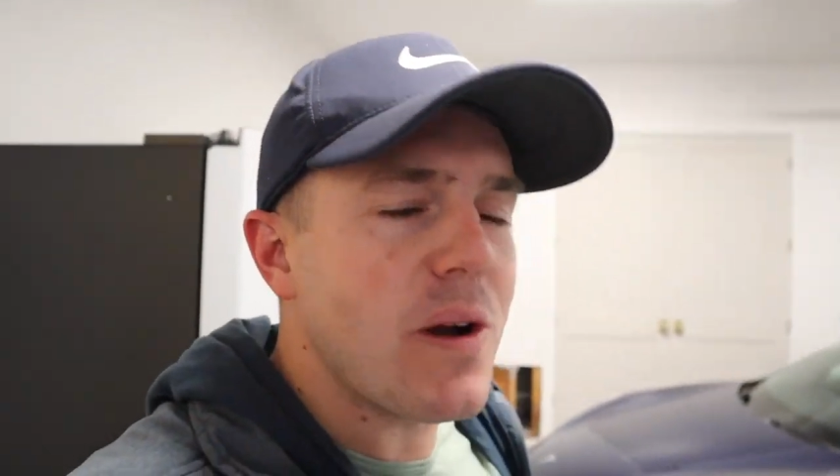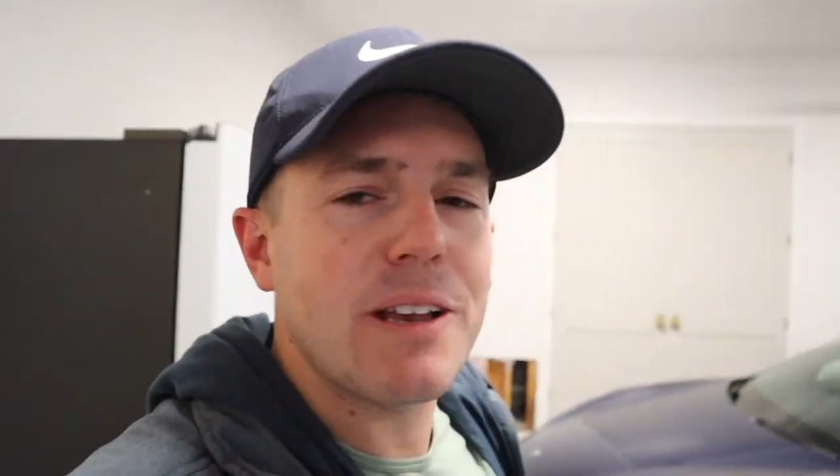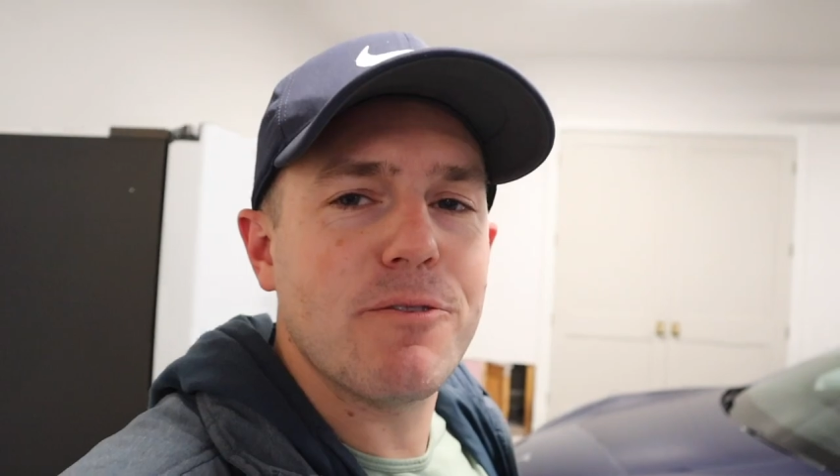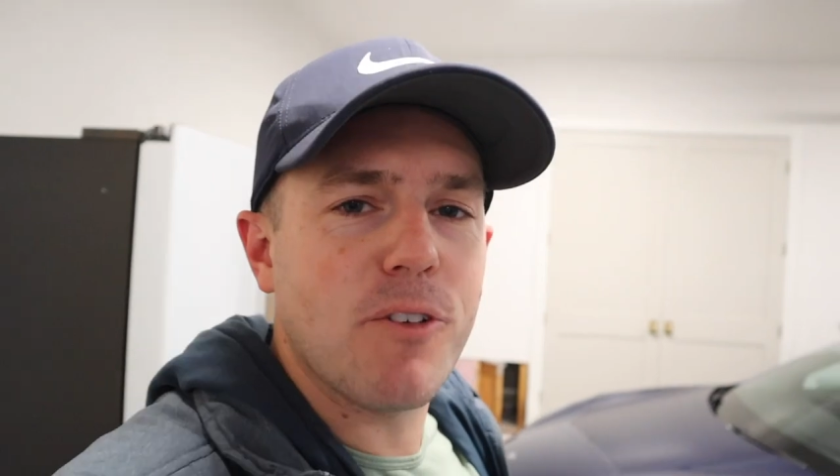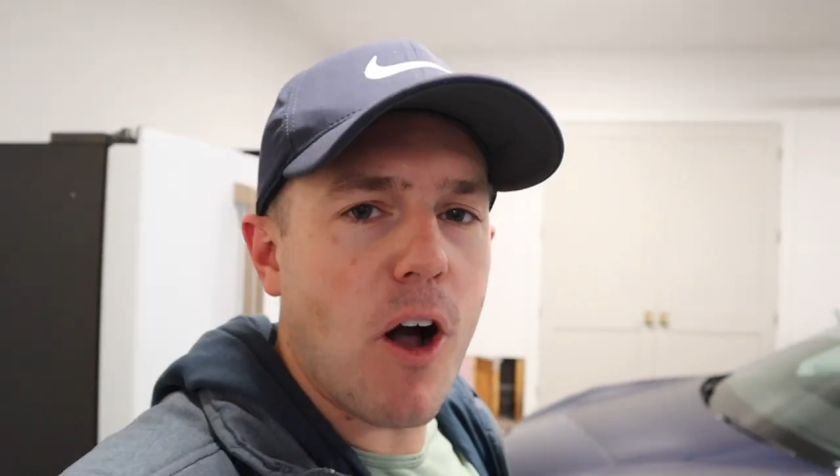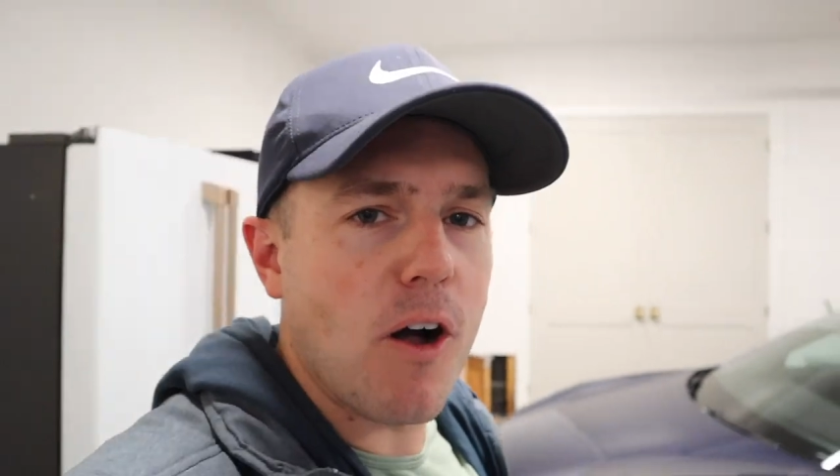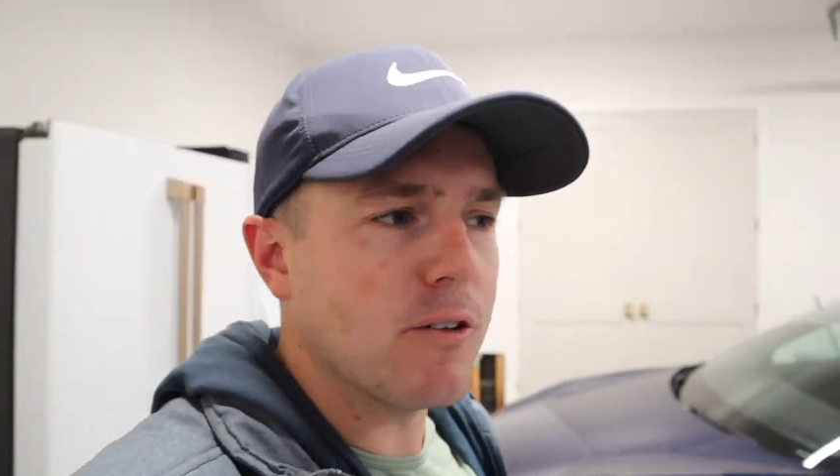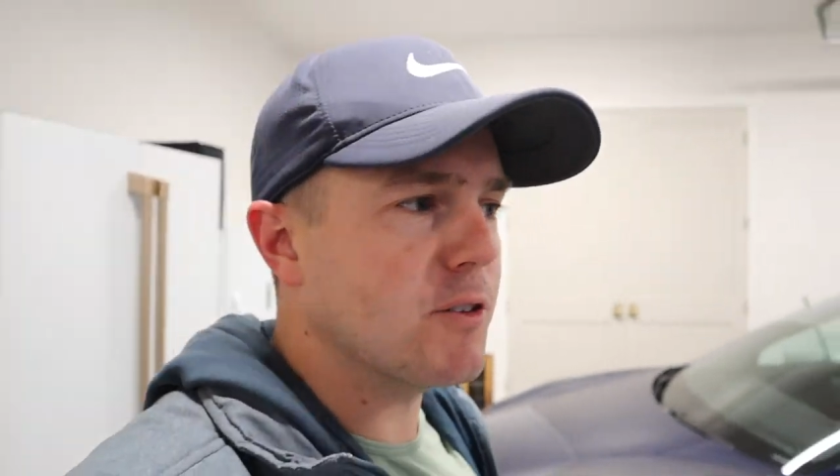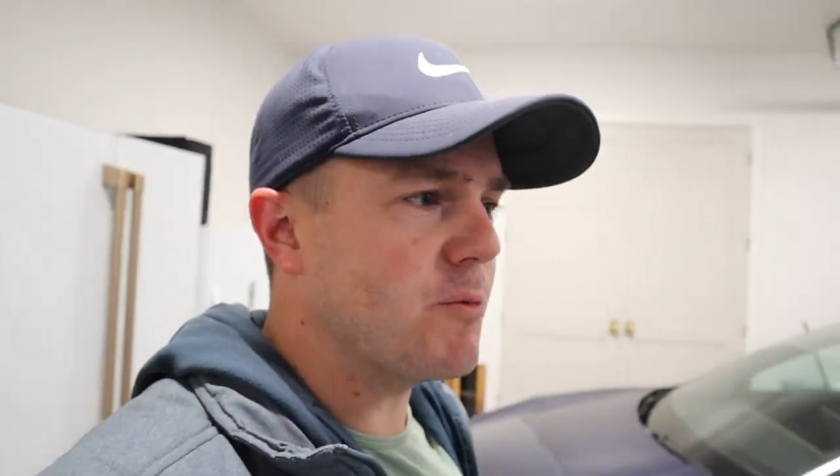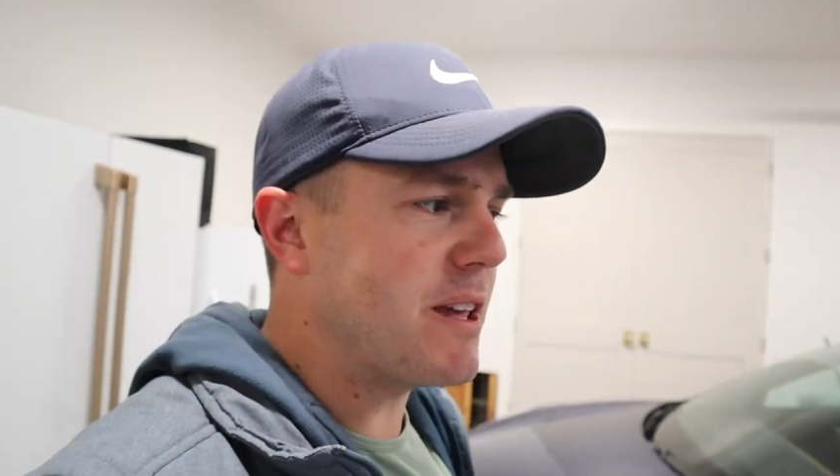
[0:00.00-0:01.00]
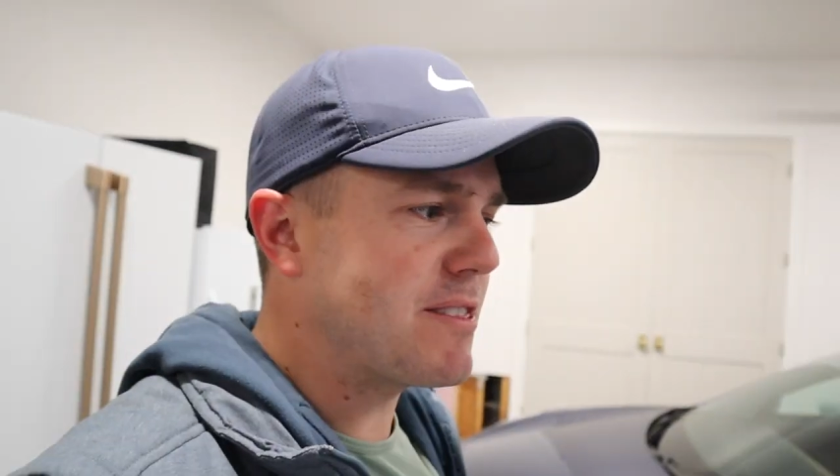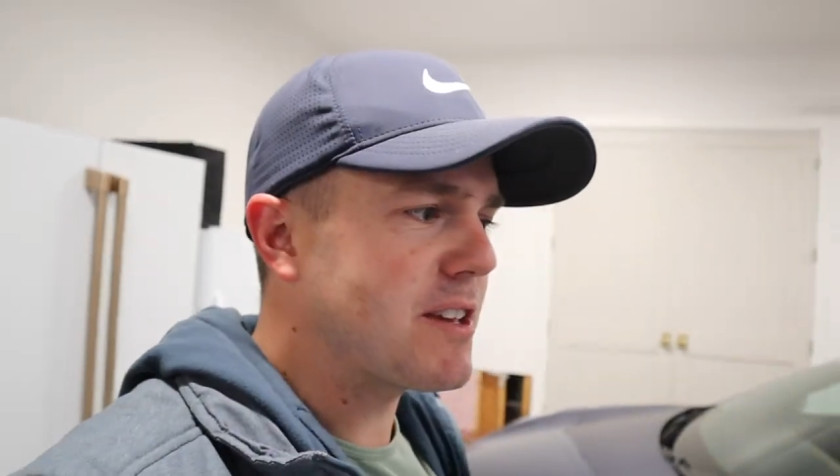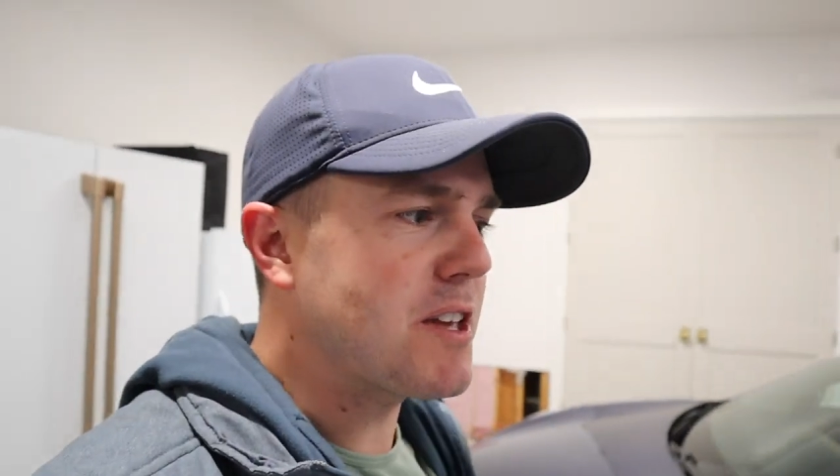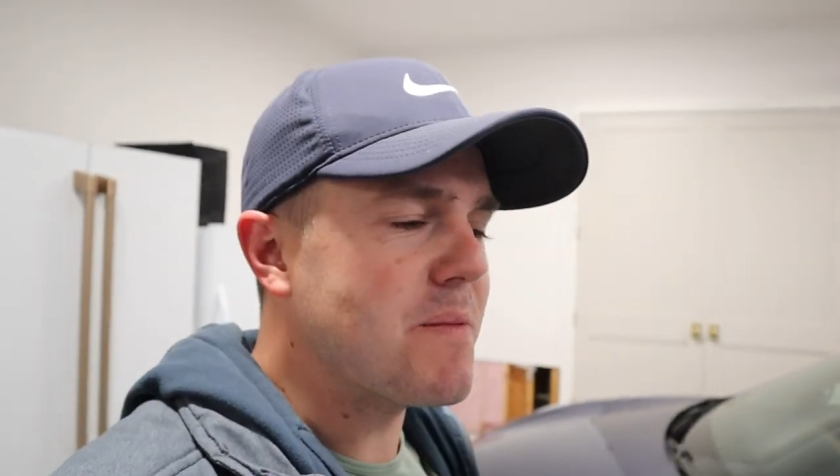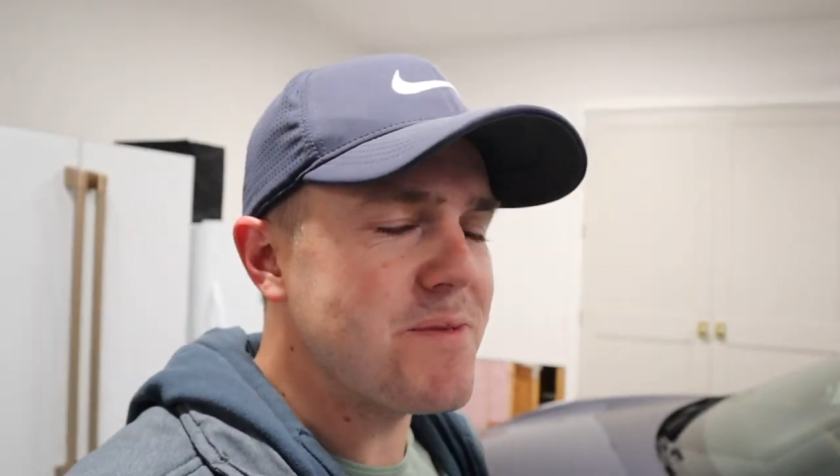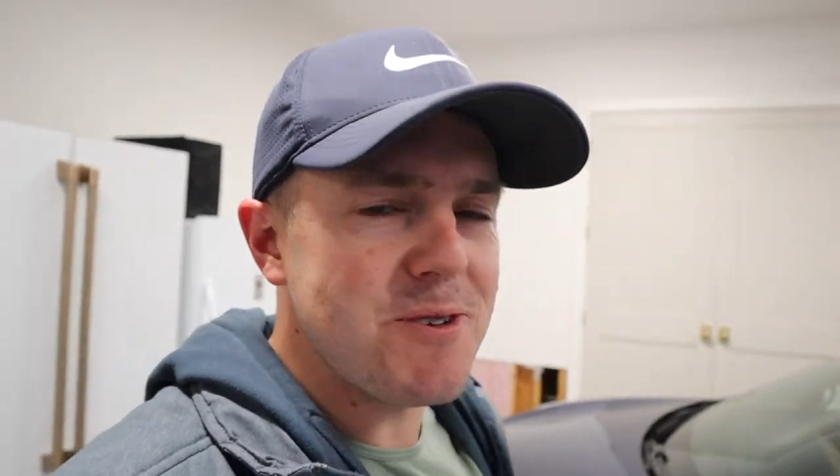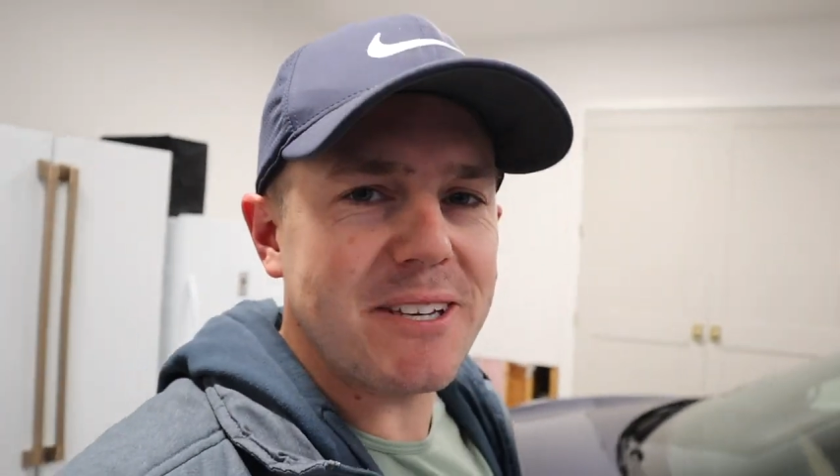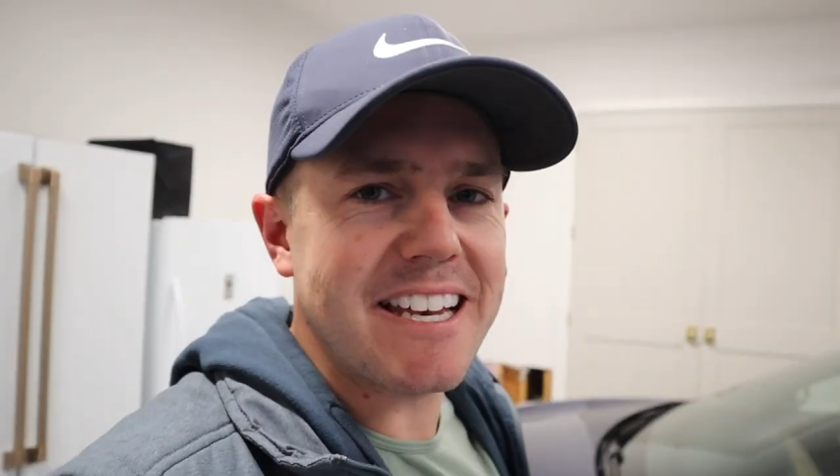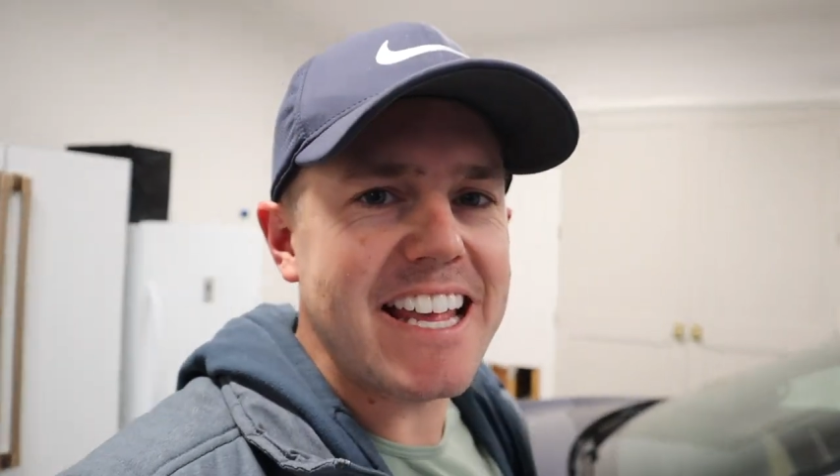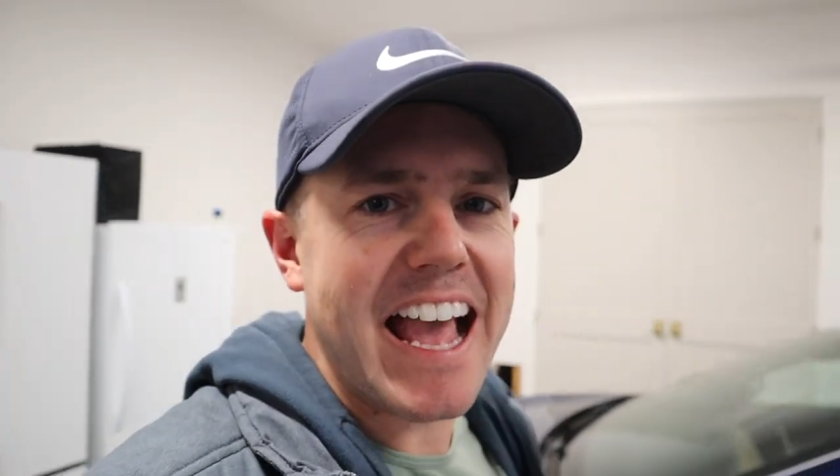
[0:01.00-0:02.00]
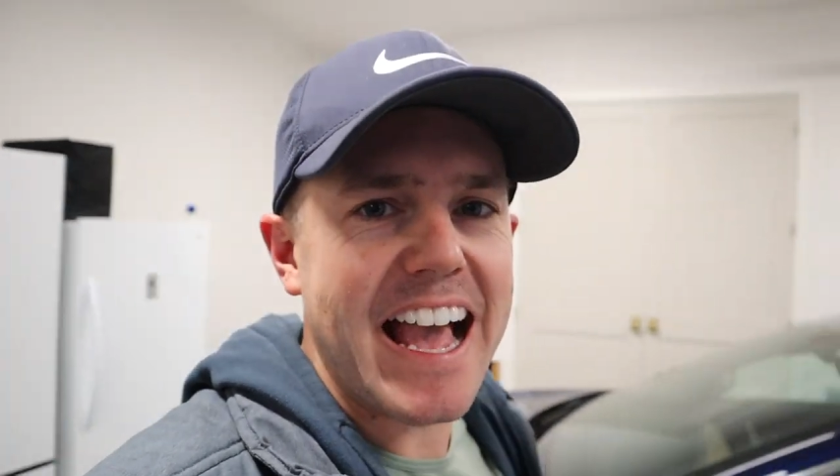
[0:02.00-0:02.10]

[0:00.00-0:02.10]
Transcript: involved with the community